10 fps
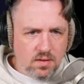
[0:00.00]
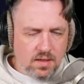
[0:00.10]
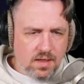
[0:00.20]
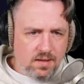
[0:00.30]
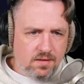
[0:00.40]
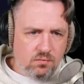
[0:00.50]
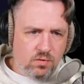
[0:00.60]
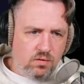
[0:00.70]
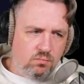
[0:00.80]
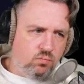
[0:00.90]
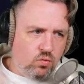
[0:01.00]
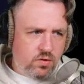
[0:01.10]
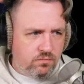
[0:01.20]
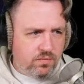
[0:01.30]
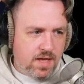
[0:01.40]
And then we
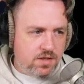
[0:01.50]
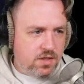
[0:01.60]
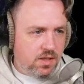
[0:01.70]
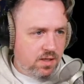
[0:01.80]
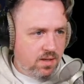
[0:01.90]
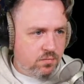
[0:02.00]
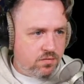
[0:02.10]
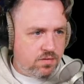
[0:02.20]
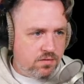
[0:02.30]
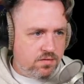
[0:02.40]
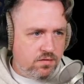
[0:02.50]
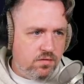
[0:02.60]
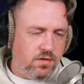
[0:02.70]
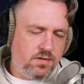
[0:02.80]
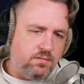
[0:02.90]
wouldn't flash any neighbors that are
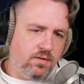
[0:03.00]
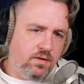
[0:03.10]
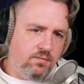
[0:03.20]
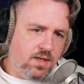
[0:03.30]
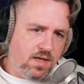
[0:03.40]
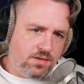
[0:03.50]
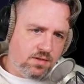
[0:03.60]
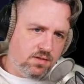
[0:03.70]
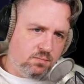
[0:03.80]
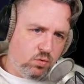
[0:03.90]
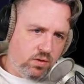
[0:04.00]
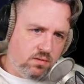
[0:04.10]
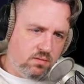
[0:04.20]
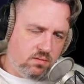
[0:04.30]
0 because they've already flashed at this point.